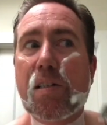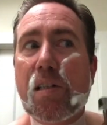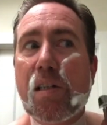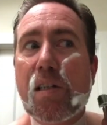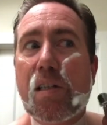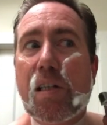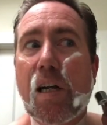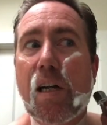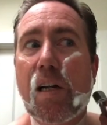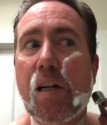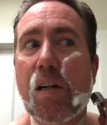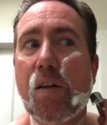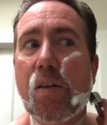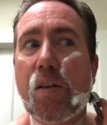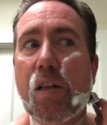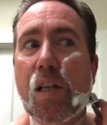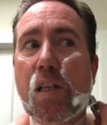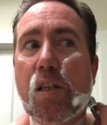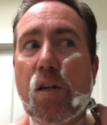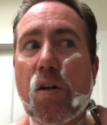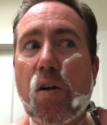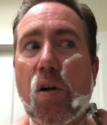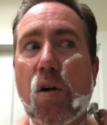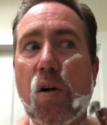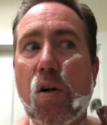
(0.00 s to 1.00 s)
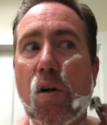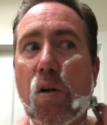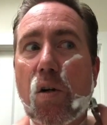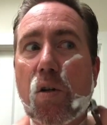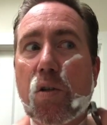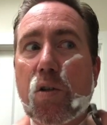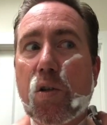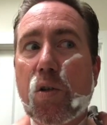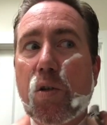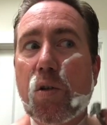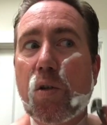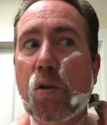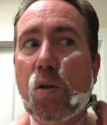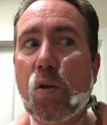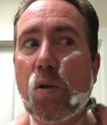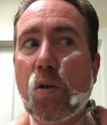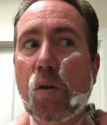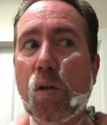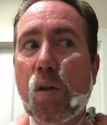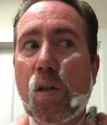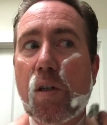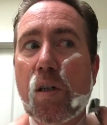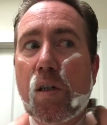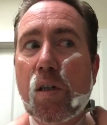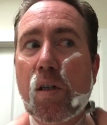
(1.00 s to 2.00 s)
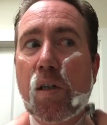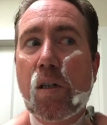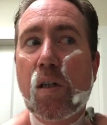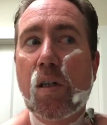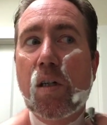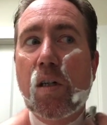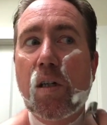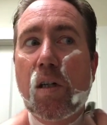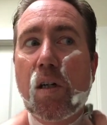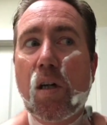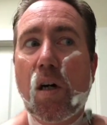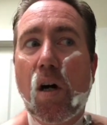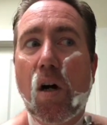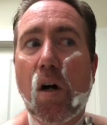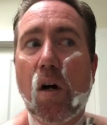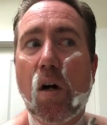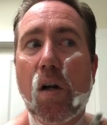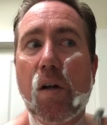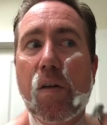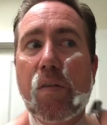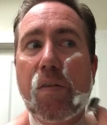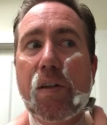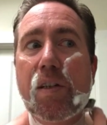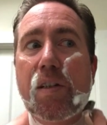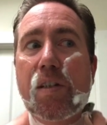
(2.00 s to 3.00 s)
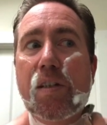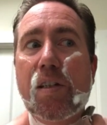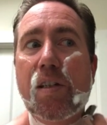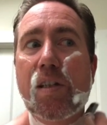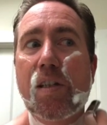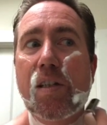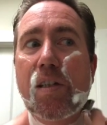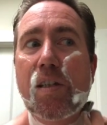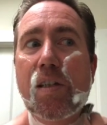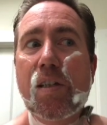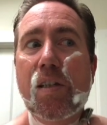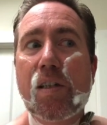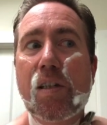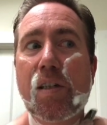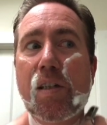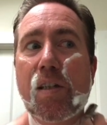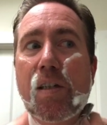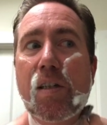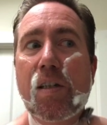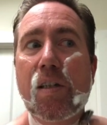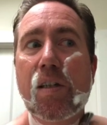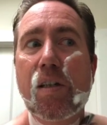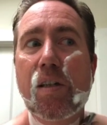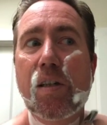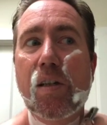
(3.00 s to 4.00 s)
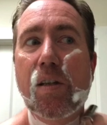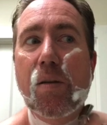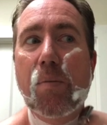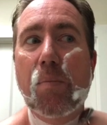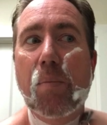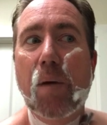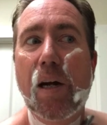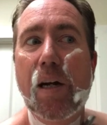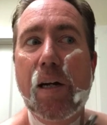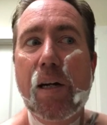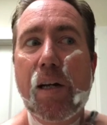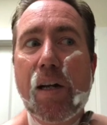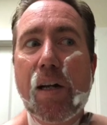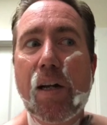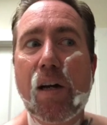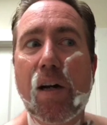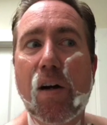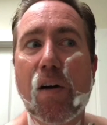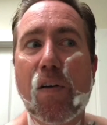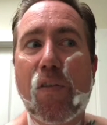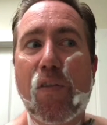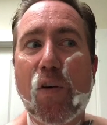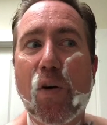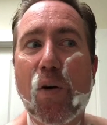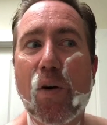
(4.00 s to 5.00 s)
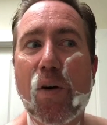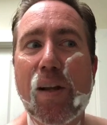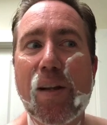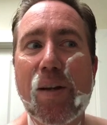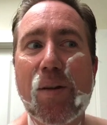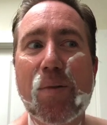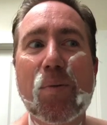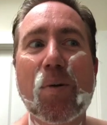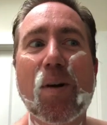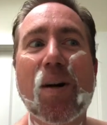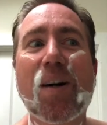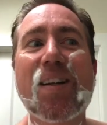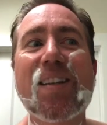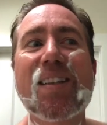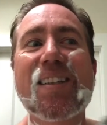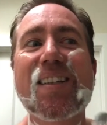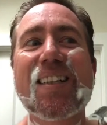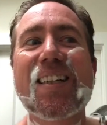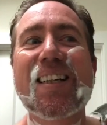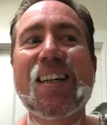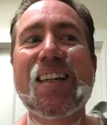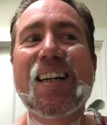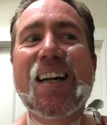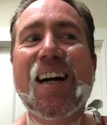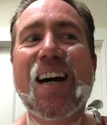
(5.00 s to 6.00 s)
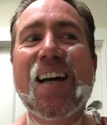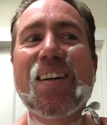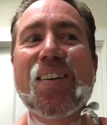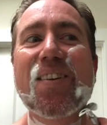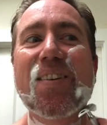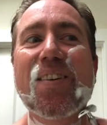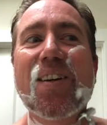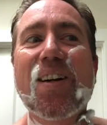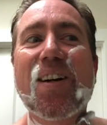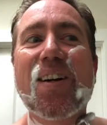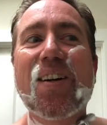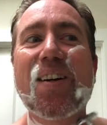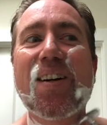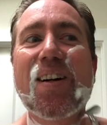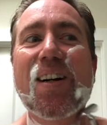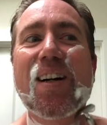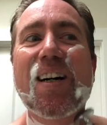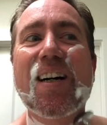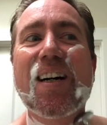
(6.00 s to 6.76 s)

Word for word: to tell you that they're all true. All of it. The mighty R41. I don't know.